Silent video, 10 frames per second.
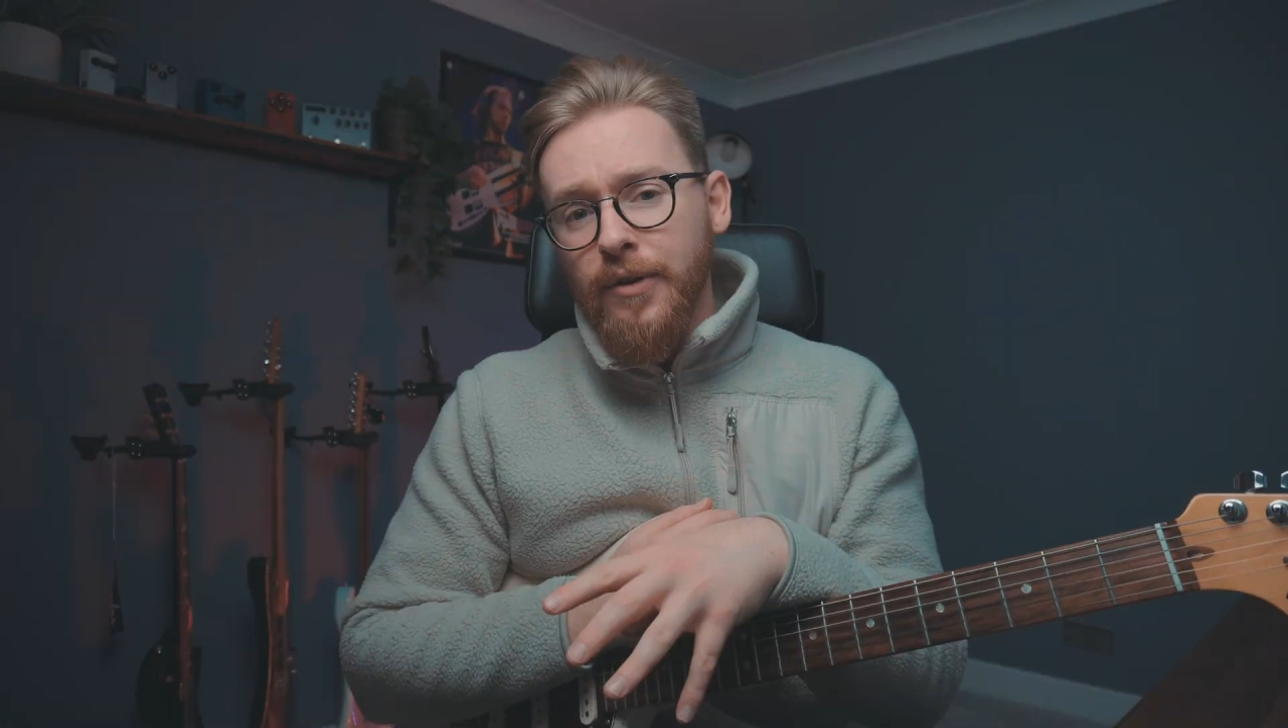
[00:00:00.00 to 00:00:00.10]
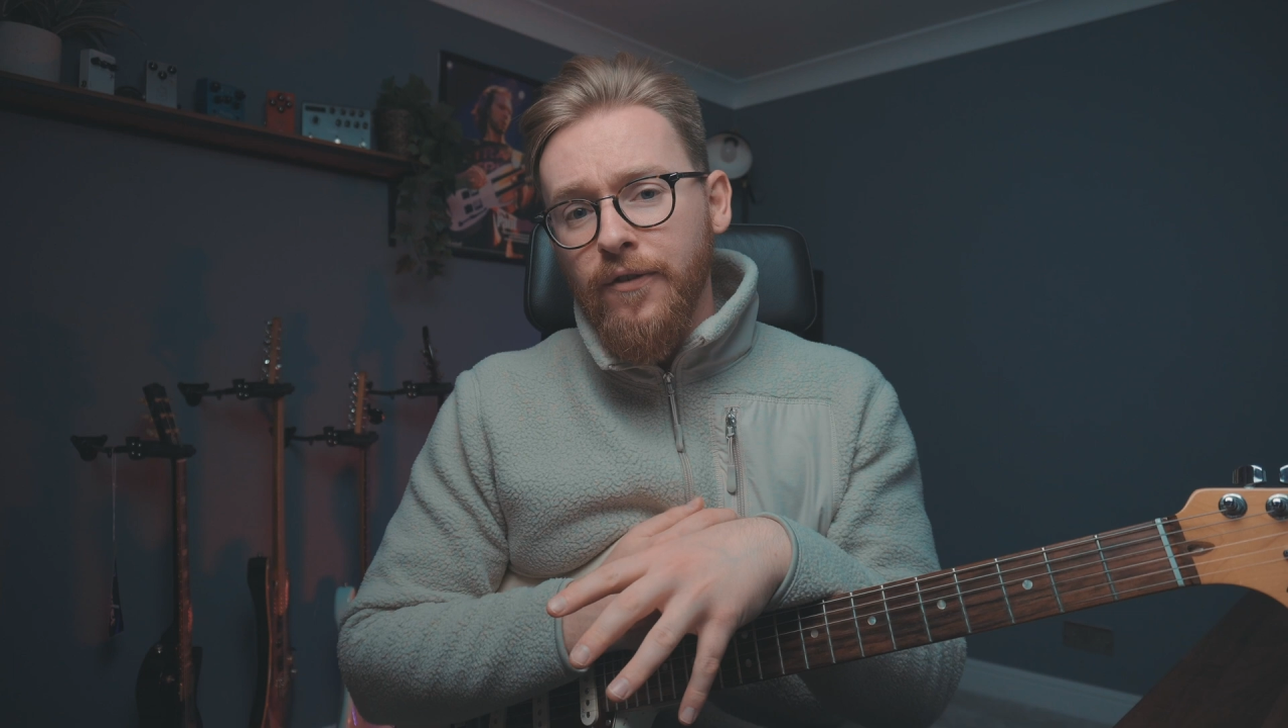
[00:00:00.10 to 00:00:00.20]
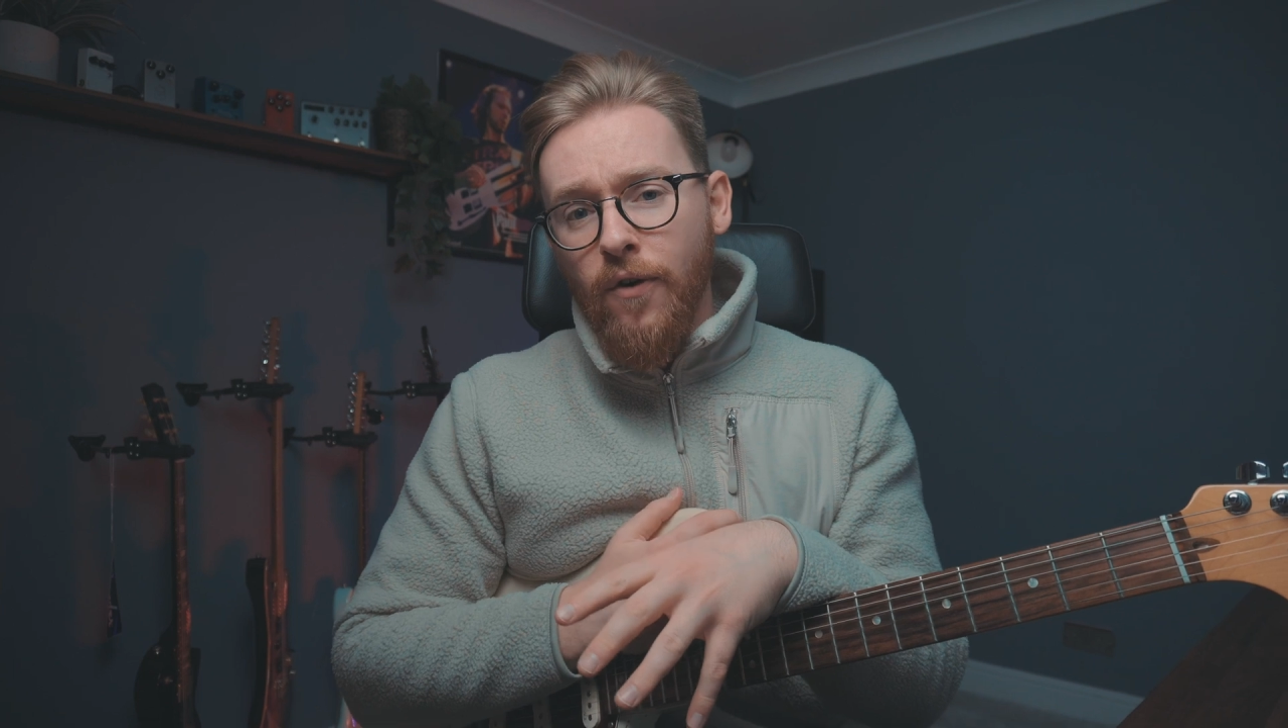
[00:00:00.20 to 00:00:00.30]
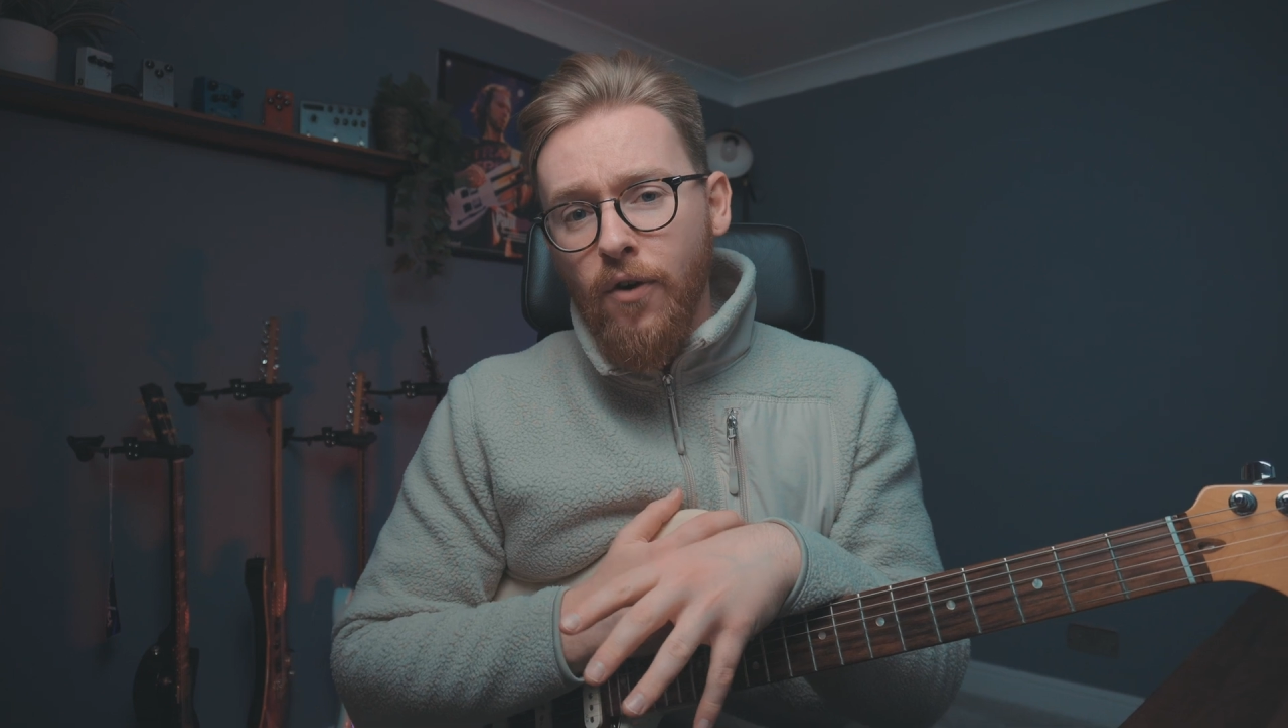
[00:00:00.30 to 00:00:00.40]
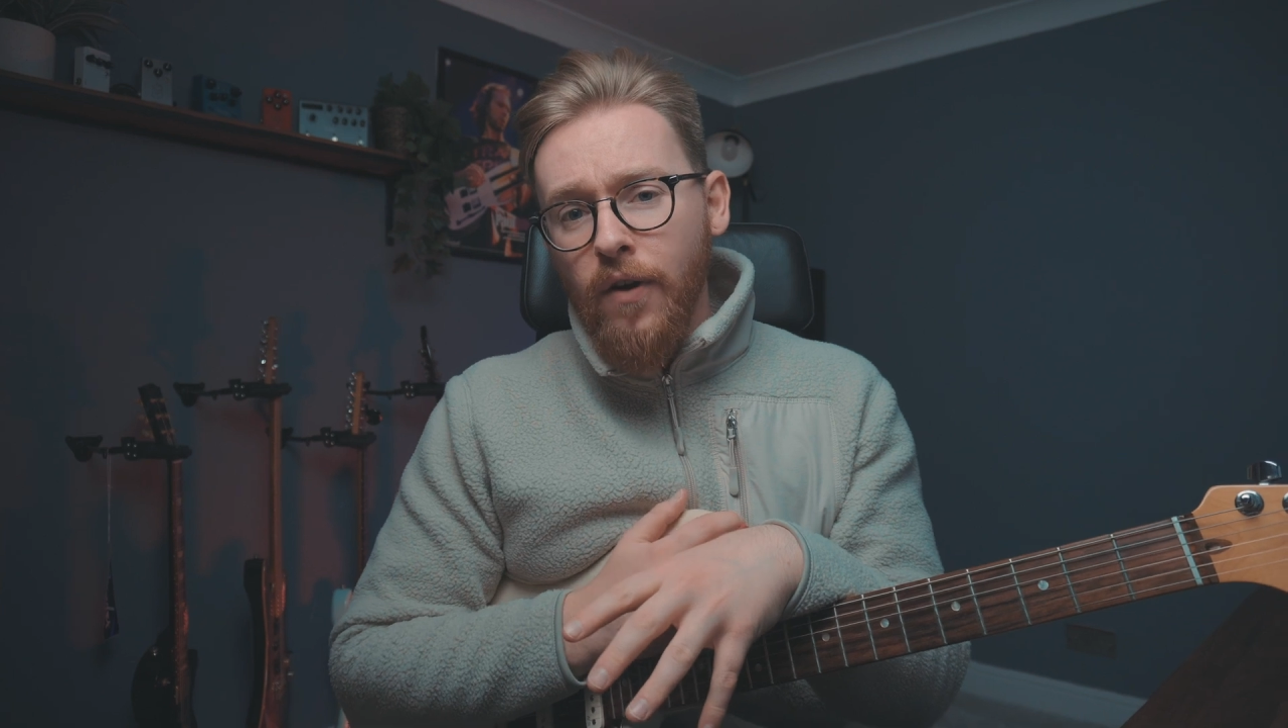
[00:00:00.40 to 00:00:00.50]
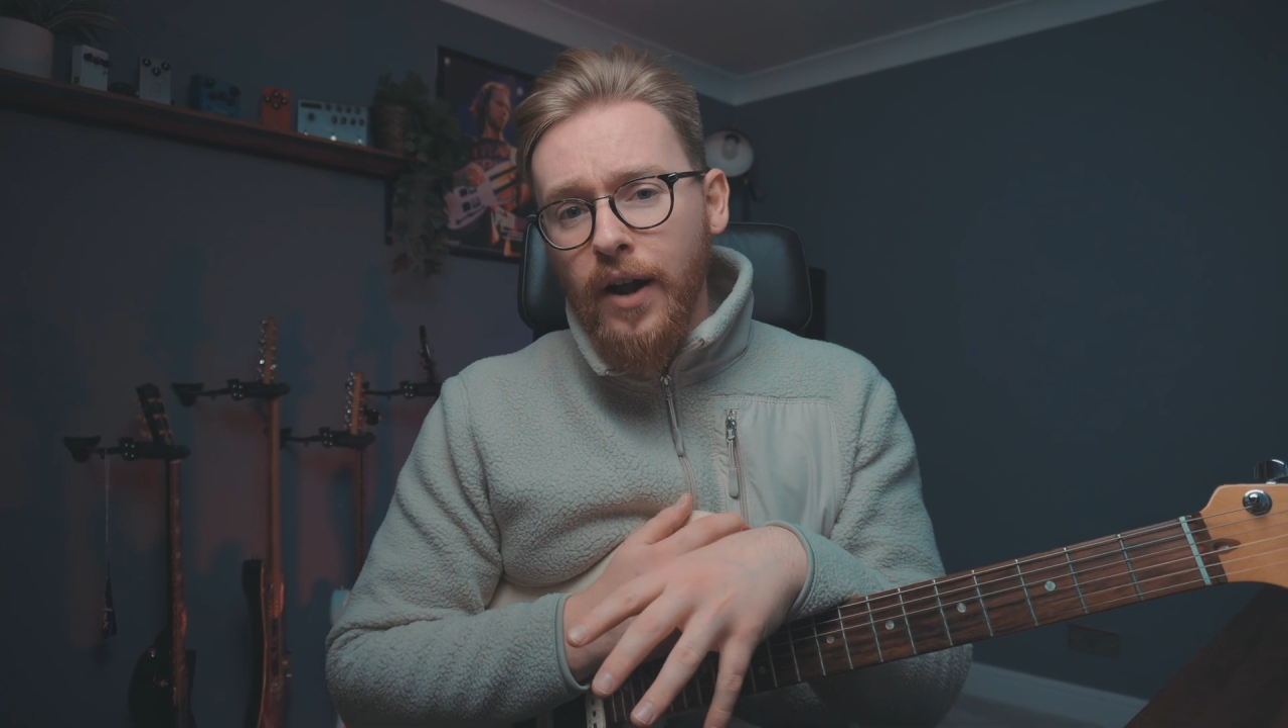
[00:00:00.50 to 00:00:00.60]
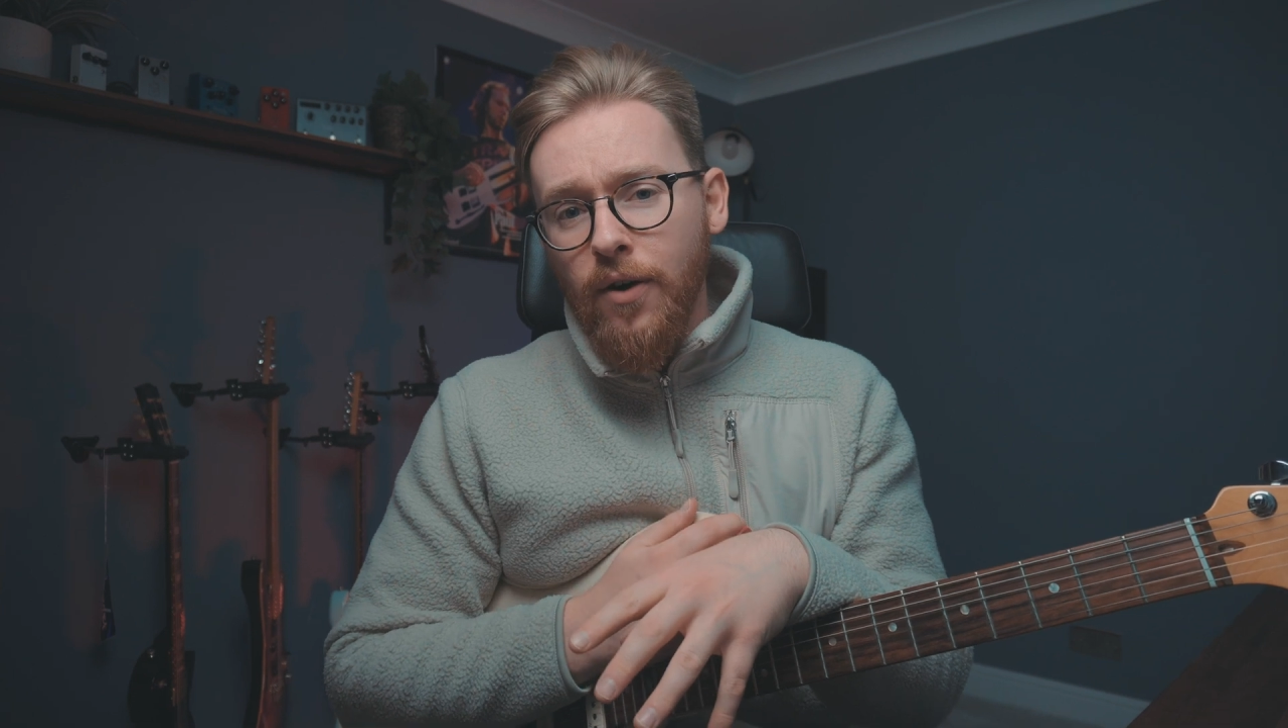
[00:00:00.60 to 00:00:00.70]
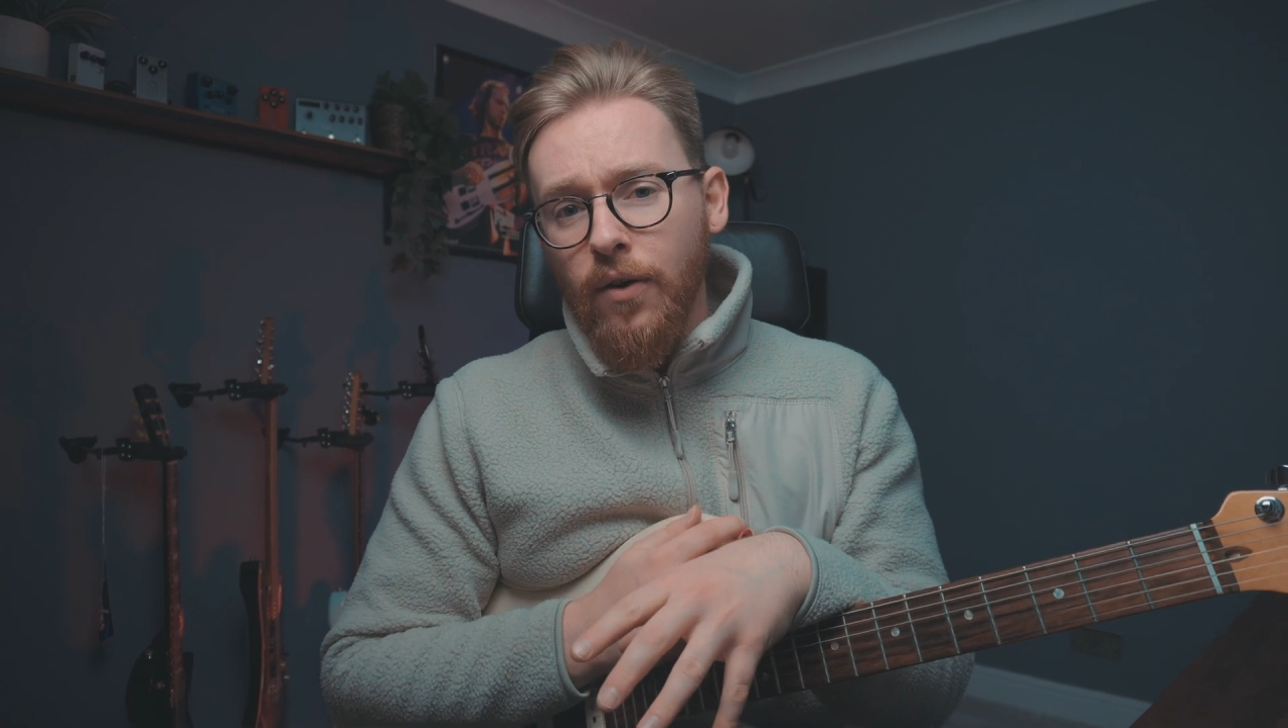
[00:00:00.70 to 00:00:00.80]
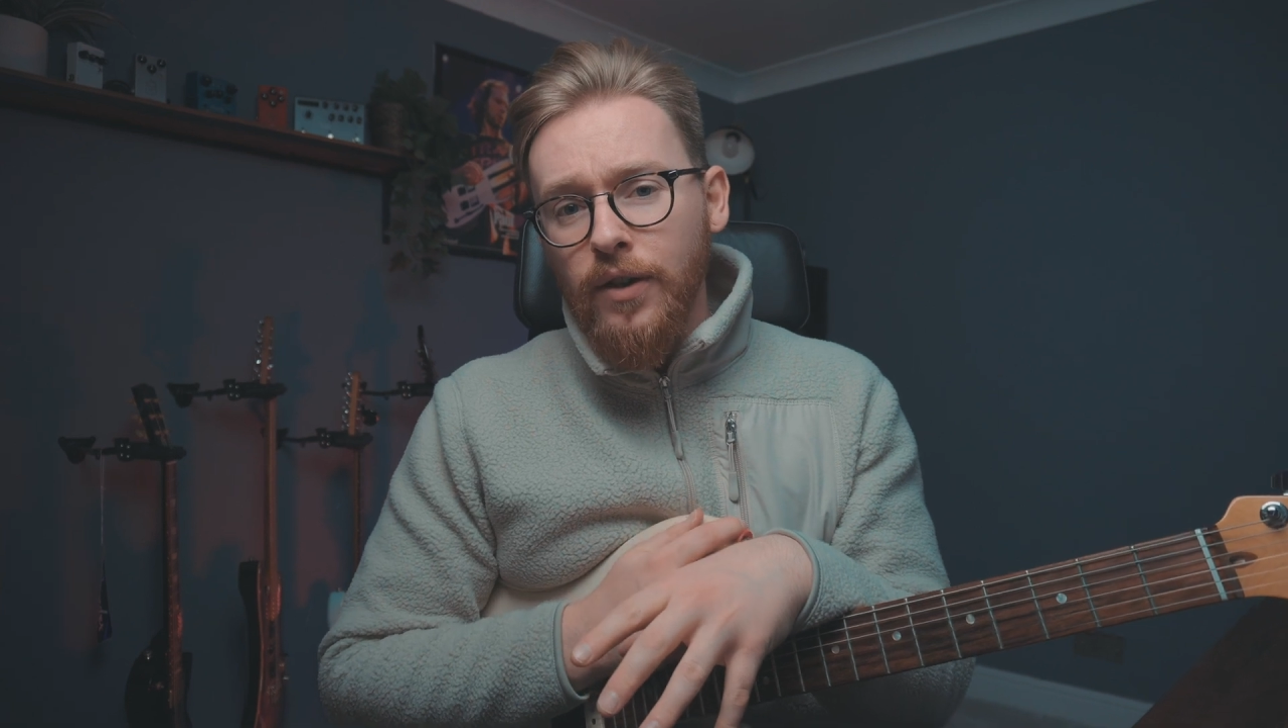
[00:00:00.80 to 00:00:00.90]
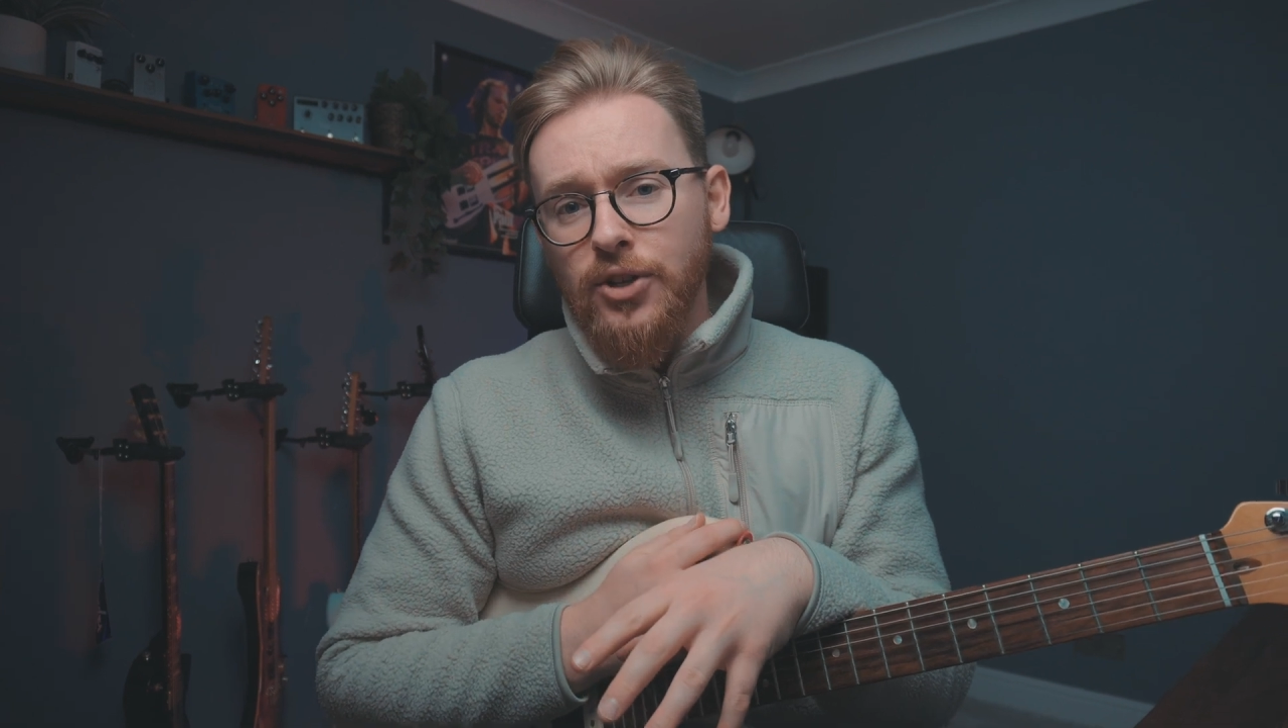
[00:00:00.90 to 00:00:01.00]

Before I got the